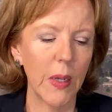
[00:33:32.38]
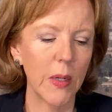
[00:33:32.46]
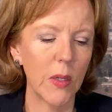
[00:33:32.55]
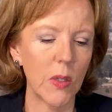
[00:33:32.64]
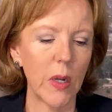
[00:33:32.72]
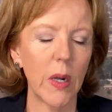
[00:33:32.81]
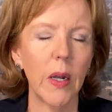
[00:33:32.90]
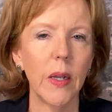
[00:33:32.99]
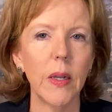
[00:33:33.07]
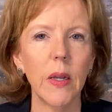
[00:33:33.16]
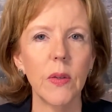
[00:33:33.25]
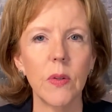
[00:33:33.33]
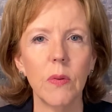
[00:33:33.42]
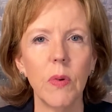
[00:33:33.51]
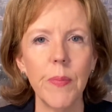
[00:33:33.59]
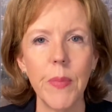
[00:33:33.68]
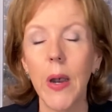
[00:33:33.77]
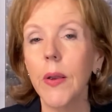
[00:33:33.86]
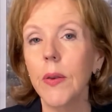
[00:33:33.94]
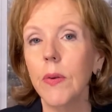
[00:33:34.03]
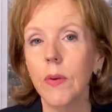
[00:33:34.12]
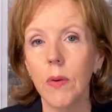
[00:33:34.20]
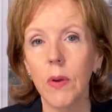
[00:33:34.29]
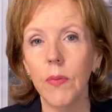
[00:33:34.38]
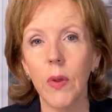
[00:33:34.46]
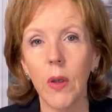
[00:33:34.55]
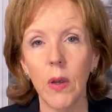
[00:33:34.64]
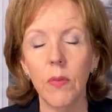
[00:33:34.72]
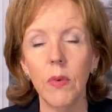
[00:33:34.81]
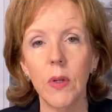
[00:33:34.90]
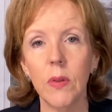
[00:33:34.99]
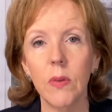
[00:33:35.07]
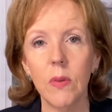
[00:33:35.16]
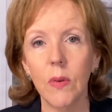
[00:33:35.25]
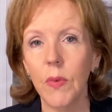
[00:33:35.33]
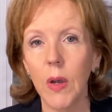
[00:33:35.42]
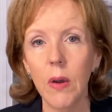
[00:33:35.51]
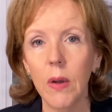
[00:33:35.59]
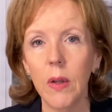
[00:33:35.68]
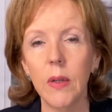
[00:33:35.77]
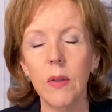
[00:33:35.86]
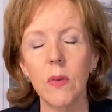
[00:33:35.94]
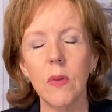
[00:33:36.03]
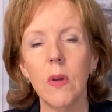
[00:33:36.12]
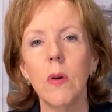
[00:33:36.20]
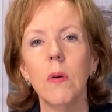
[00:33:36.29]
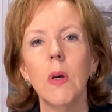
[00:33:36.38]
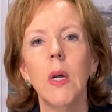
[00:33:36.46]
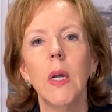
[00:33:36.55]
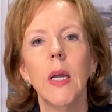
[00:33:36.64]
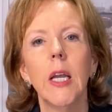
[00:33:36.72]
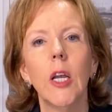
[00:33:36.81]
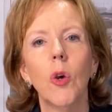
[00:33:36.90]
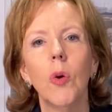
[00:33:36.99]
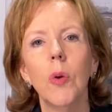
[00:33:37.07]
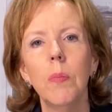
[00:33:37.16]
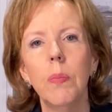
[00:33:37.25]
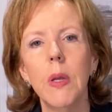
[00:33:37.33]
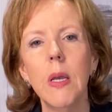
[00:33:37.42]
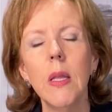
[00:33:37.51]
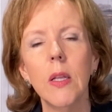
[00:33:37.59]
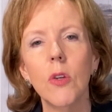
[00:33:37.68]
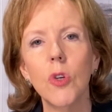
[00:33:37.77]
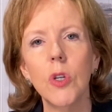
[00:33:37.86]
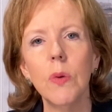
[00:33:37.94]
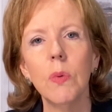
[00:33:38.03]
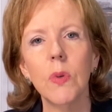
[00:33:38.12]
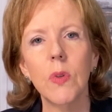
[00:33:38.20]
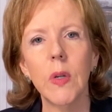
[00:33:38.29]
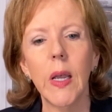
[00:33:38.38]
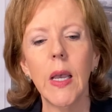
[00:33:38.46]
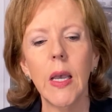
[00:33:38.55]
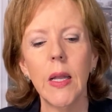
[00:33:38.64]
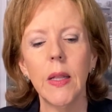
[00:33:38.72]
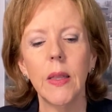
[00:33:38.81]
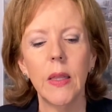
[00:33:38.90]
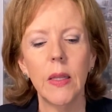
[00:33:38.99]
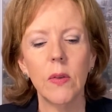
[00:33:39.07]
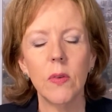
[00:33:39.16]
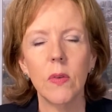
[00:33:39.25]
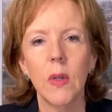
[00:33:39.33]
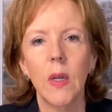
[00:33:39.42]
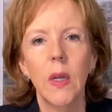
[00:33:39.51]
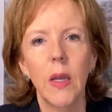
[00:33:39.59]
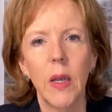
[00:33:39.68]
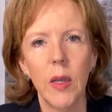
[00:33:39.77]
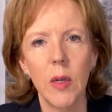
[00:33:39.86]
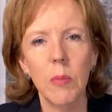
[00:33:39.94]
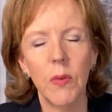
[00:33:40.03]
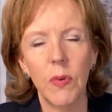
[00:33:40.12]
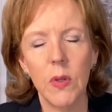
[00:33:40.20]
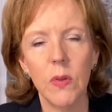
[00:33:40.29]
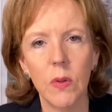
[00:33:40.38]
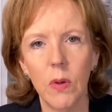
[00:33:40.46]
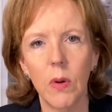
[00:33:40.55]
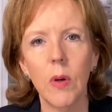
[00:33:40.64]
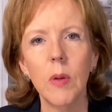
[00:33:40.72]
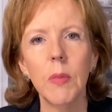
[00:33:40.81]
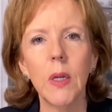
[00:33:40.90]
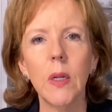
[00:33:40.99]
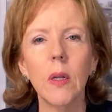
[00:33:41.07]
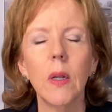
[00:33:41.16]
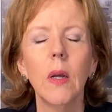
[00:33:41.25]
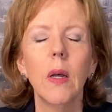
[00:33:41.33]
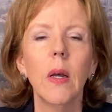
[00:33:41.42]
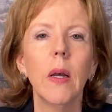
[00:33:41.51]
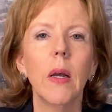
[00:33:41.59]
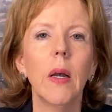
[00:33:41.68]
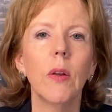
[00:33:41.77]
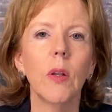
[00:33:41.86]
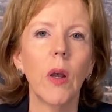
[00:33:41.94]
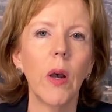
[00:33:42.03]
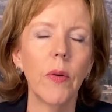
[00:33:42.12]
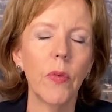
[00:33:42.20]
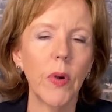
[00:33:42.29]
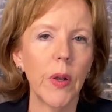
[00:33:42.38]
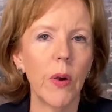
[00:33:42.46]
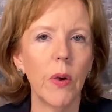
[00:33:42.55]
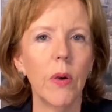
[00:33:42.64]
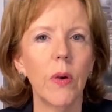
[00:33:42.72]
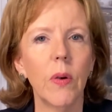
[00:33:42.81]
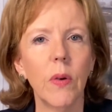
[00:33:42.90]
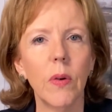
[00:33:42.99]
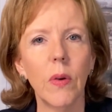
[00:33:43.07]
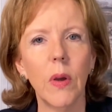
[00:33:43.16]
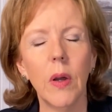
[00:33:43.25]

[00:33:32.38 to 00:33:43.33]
tied as a reminder of the covenants of God. And so it could be that she was taking this hem of his garment and covering her